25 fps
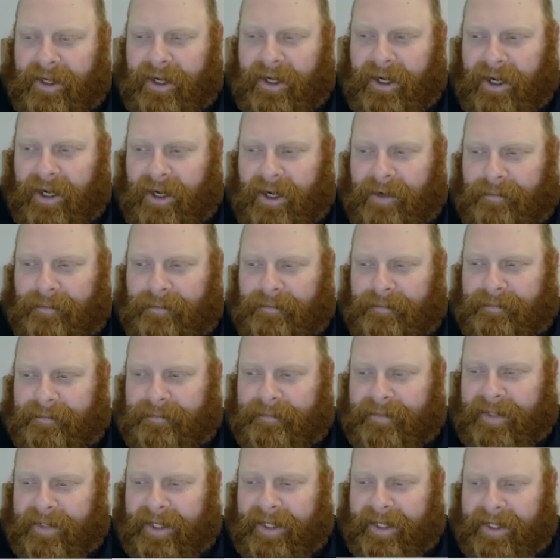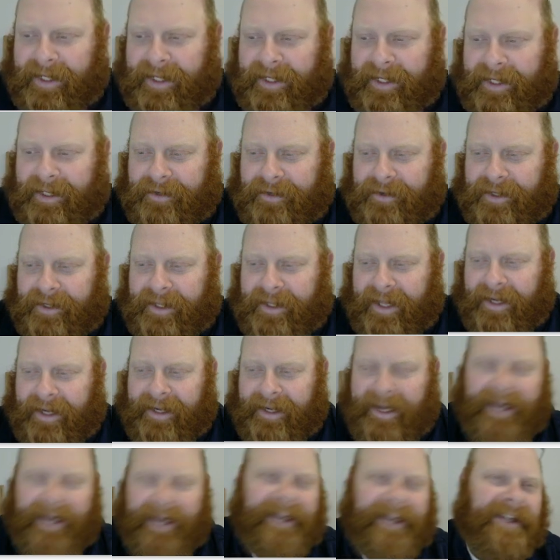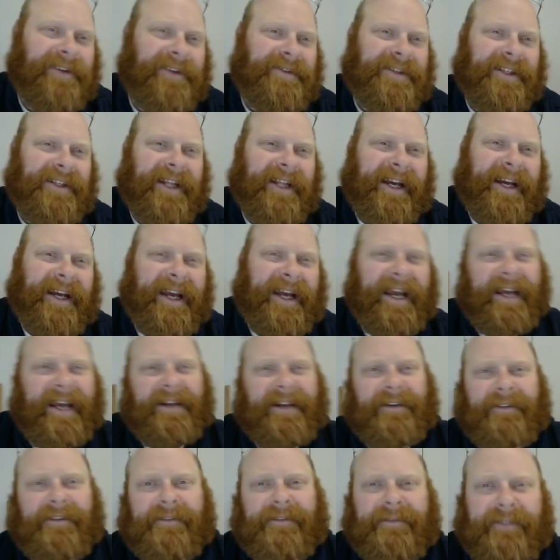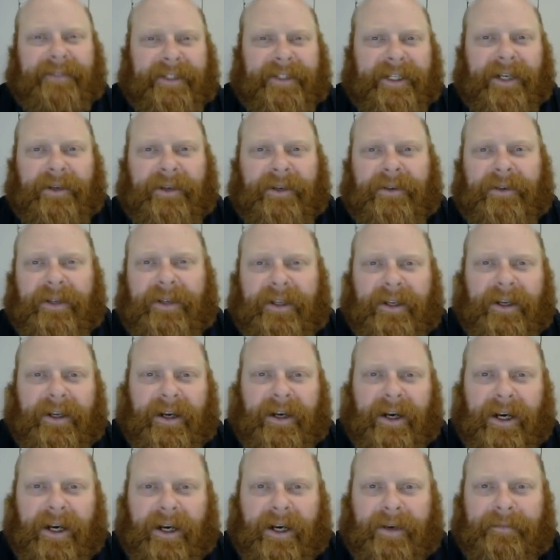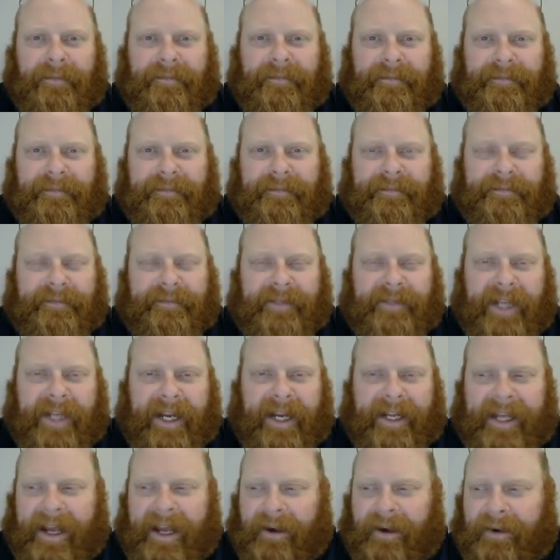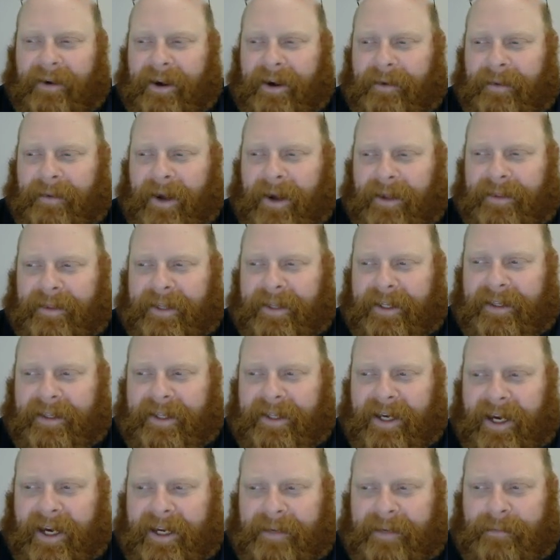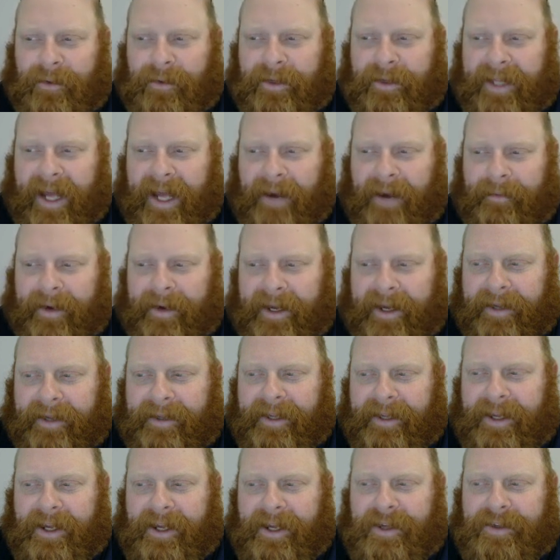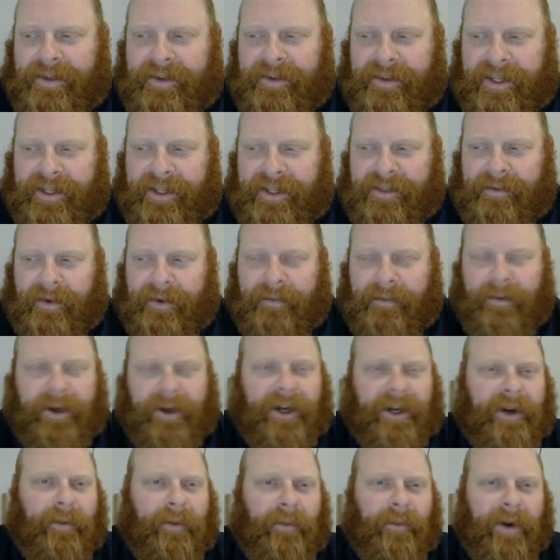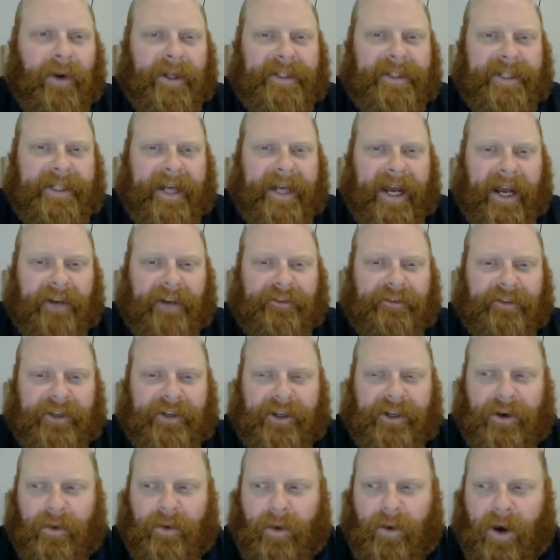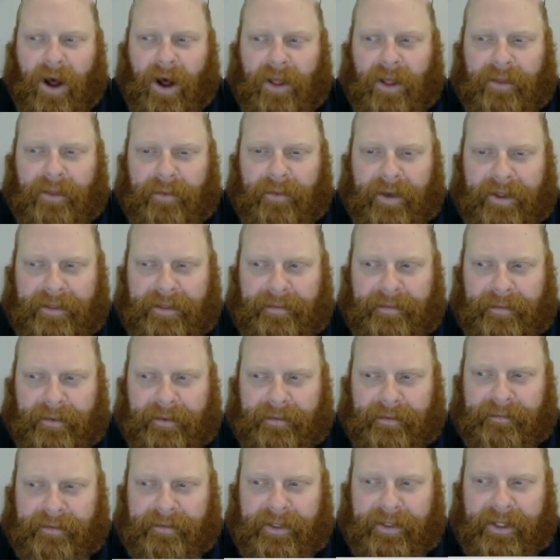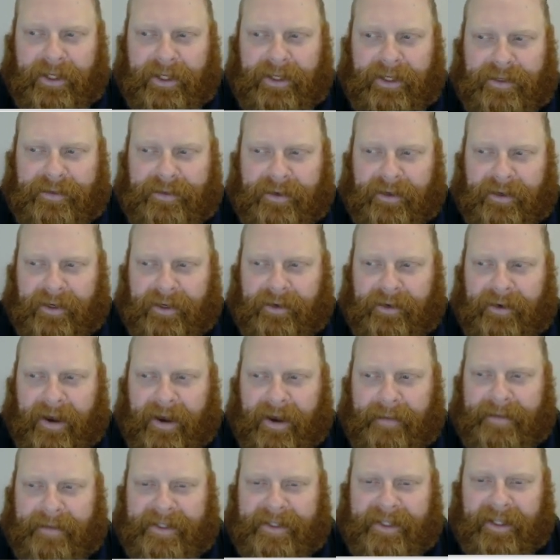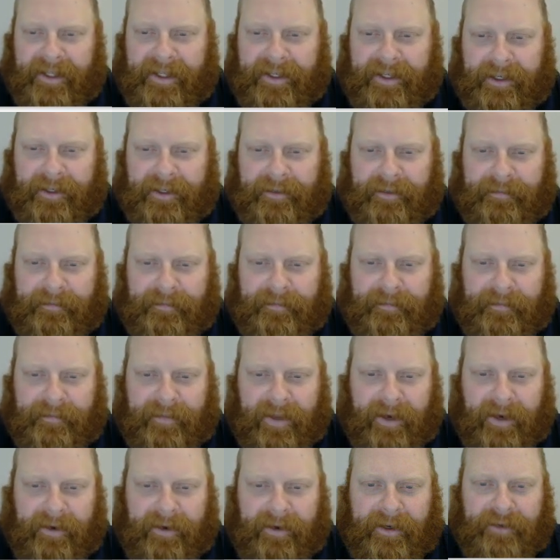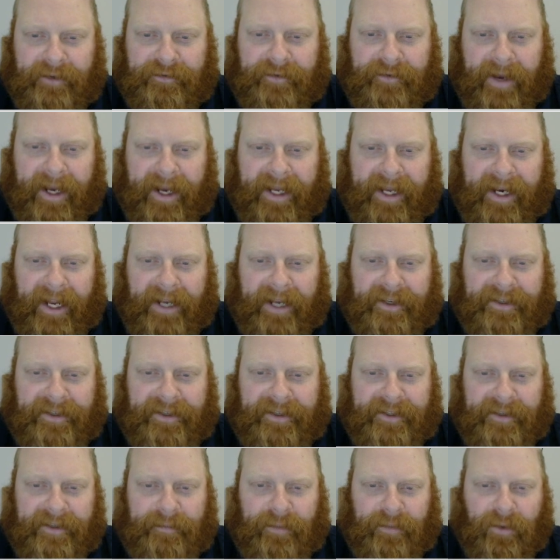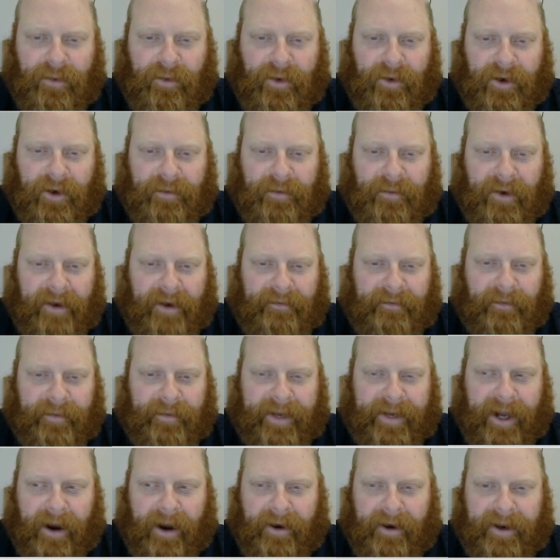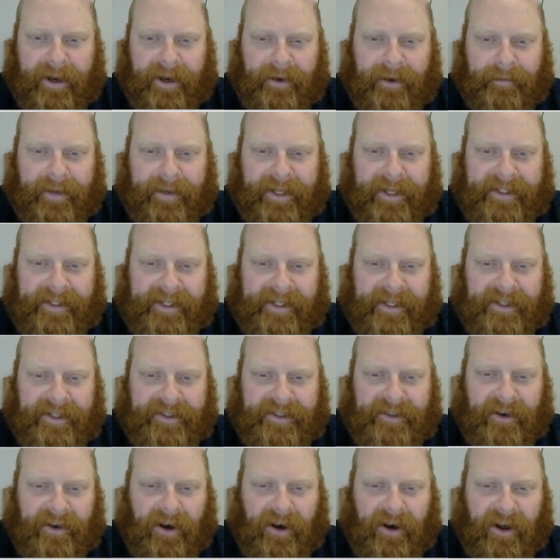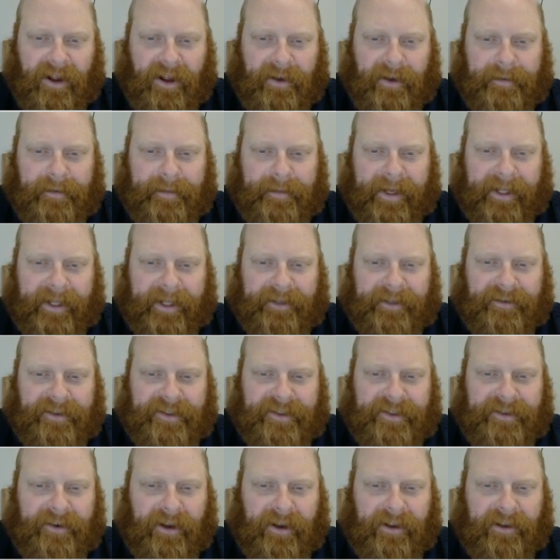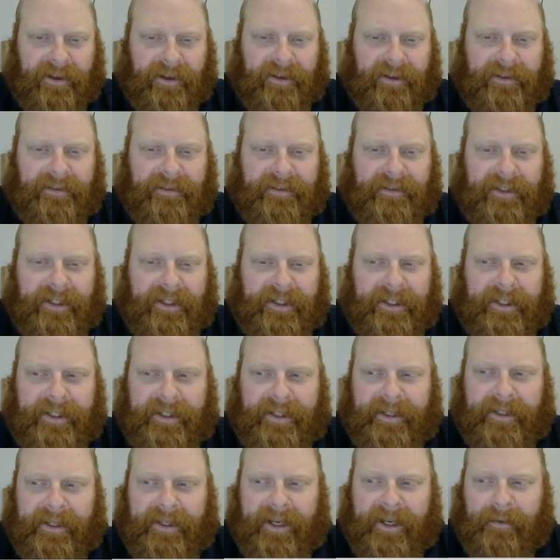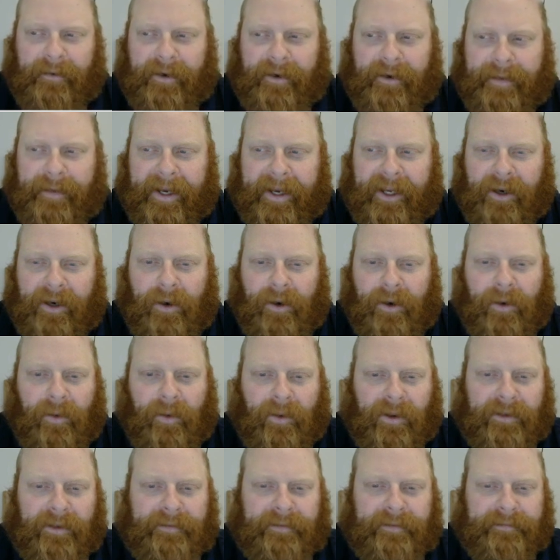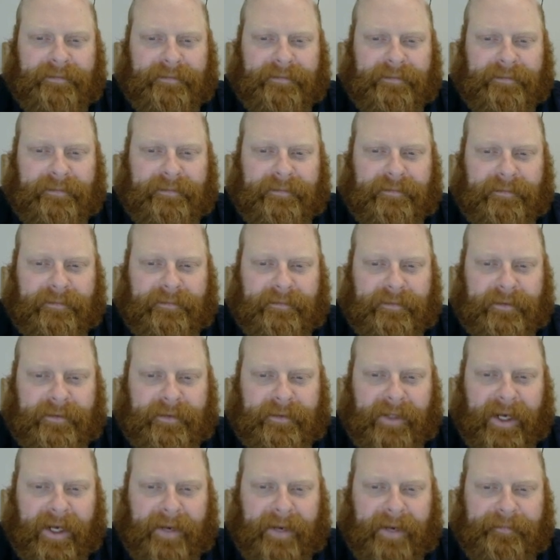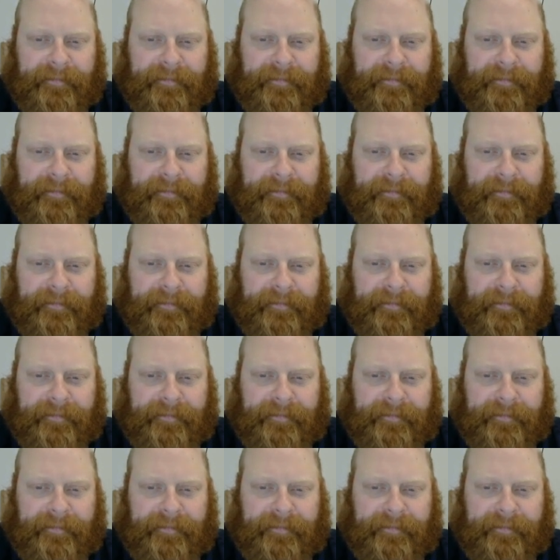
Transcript: And you can then kind of use it like a handle, kind of carry around the cutting board that way. So this one, we're going to want to actually go all the way through. So I'm going to grab a cylinder. I'm going to drag it onto the board wherever we are here. We can see it's tall. I'm going to make it just taller. We're going to make it a hole. Okay.